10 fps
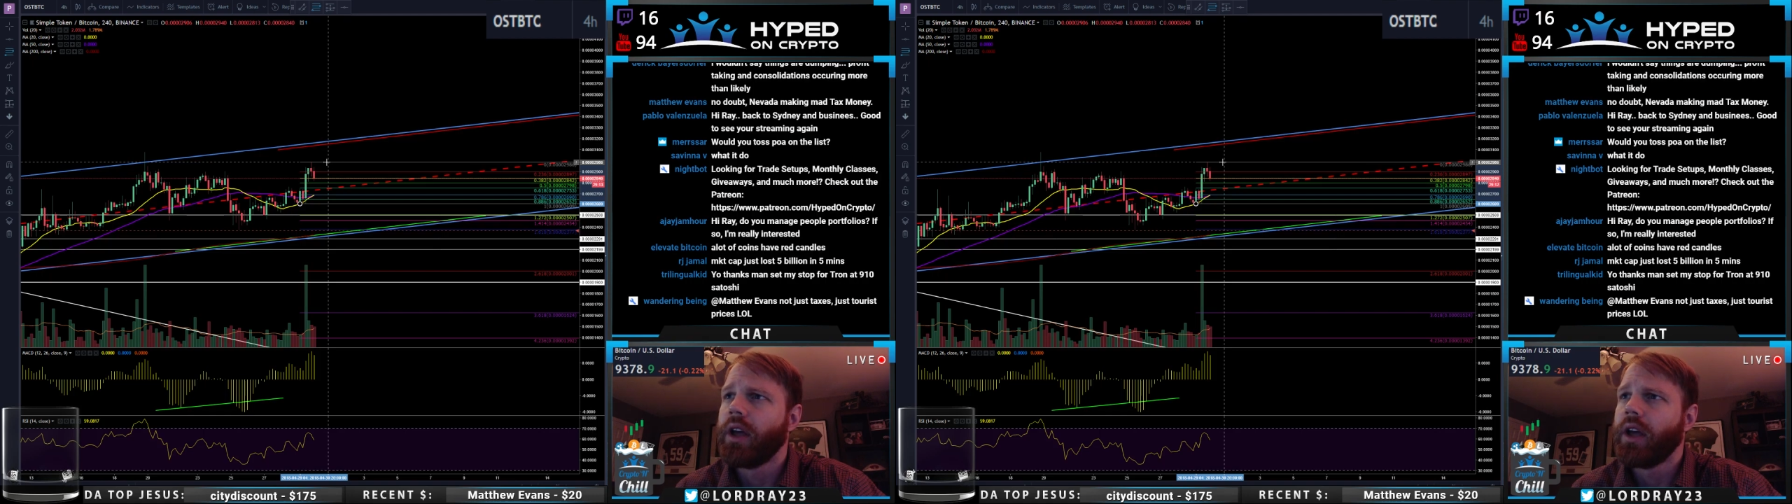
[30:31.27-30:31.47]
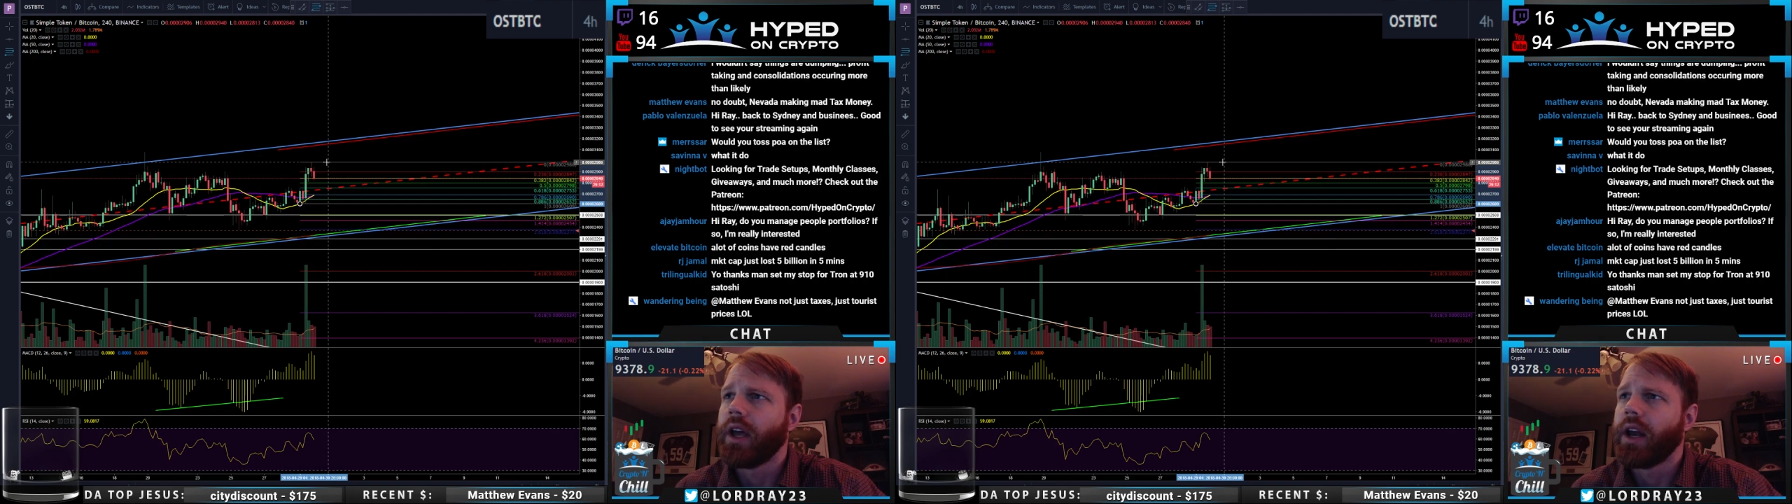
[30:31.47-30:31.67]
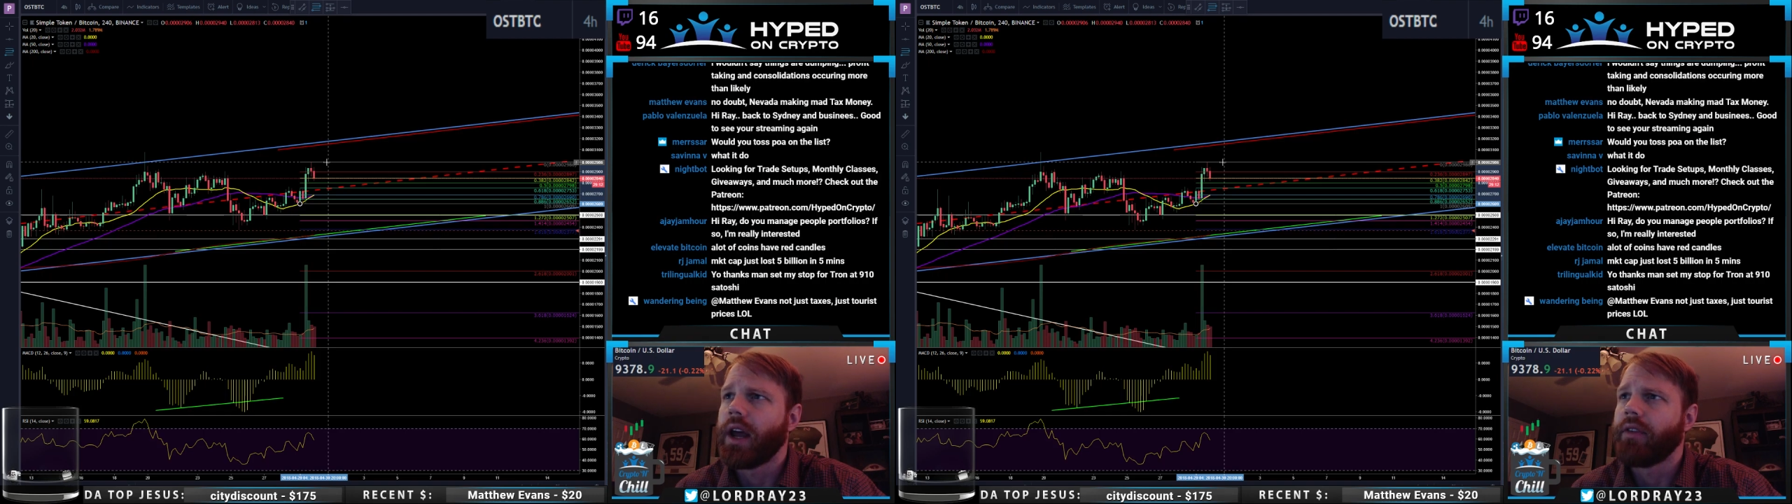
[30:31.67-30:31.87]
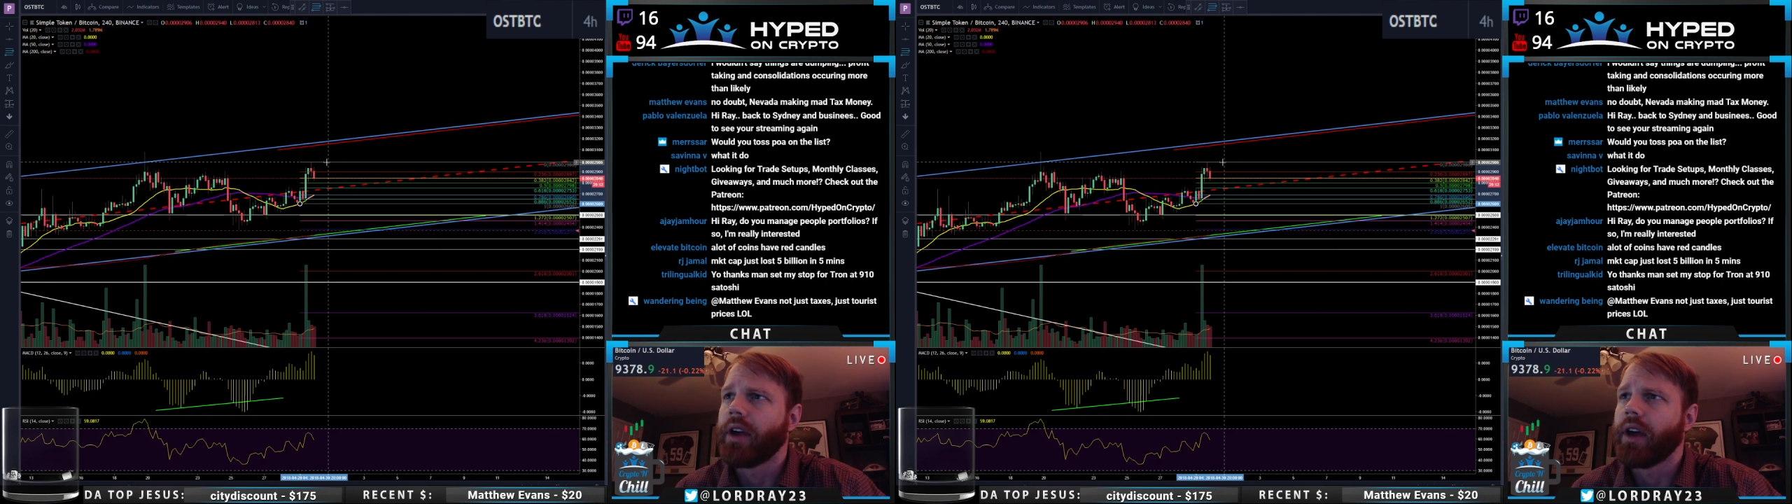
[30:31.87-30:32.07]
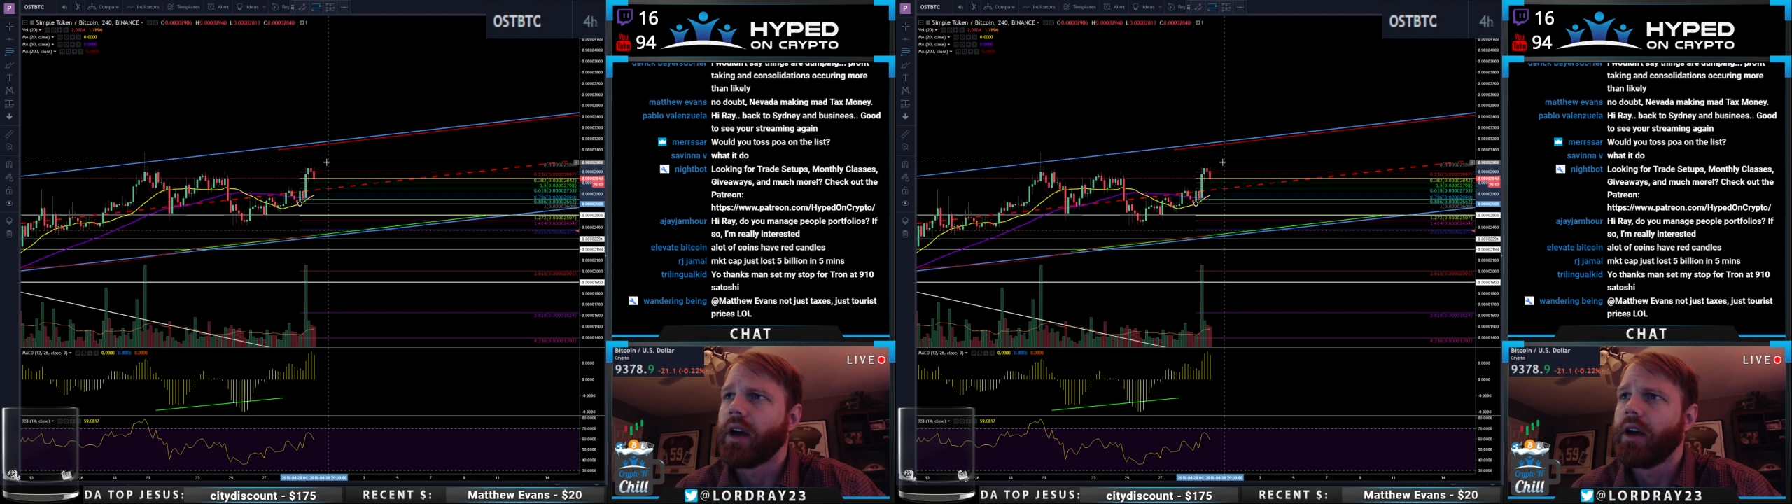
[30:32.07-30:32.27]
and have
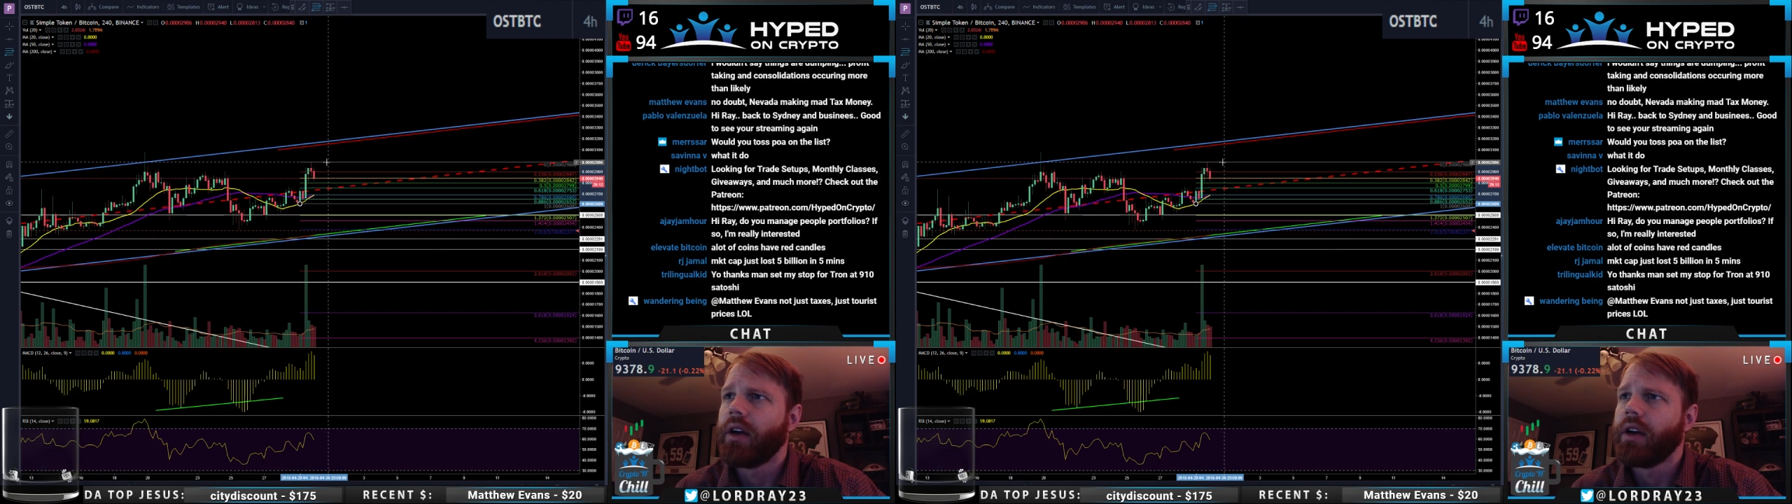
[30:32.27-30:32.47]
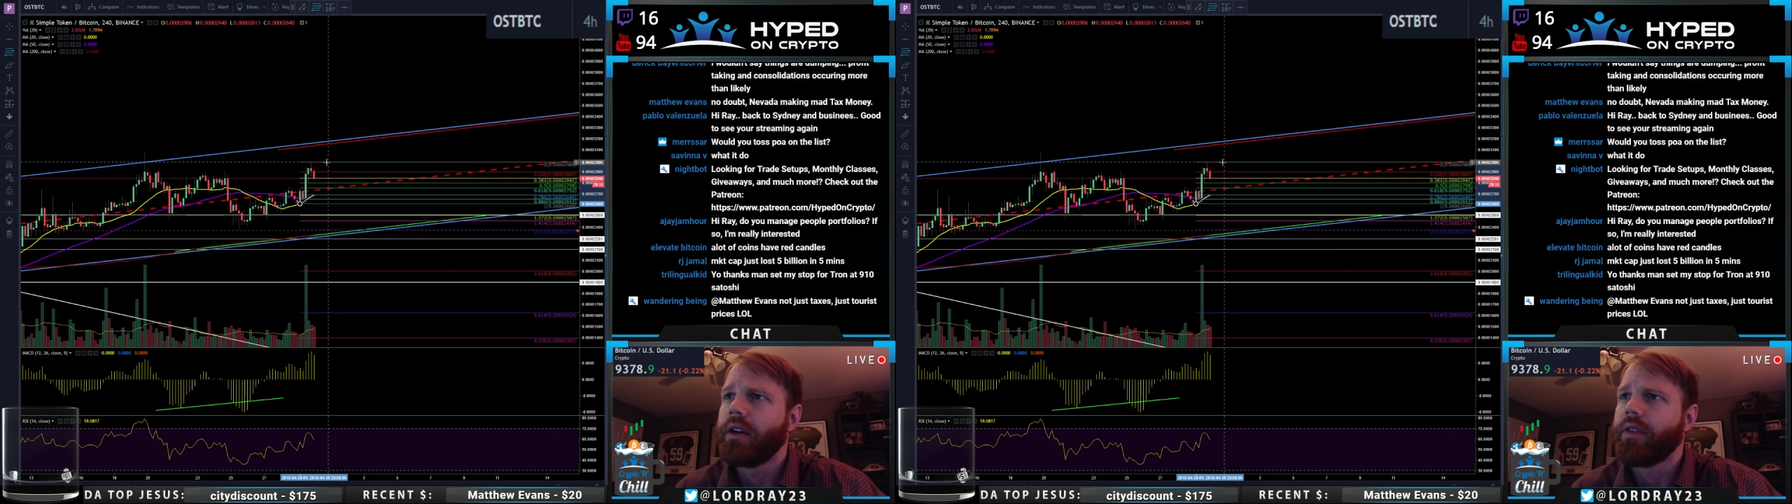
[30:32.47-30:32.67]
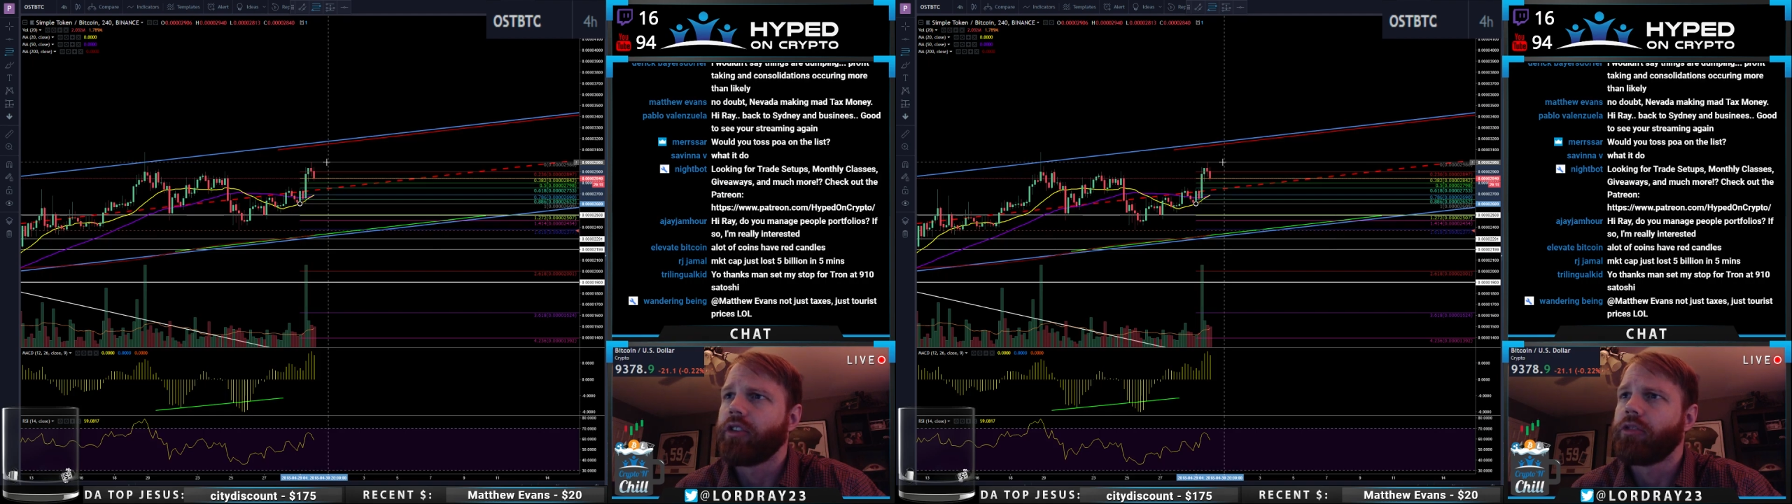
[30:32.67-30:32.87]
a very